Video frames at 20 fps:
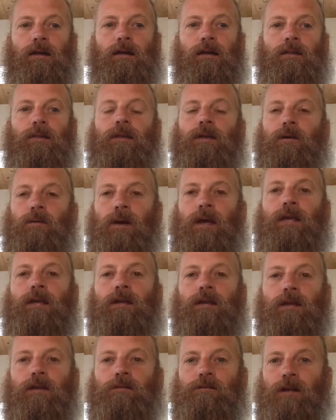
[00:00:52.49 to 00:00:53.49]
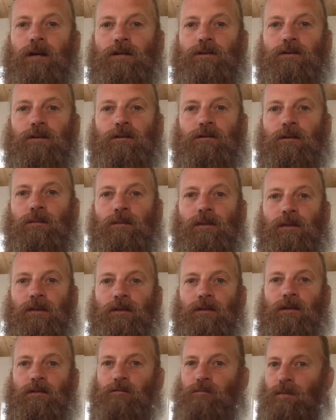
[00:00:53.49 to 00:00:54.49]
The awakening is actually something
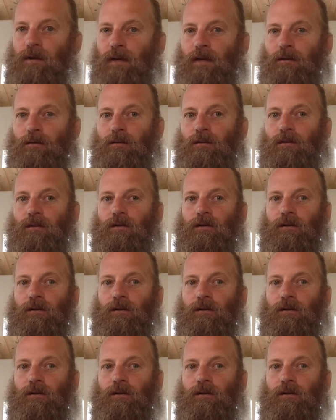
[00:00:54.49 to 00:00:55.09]
that has been,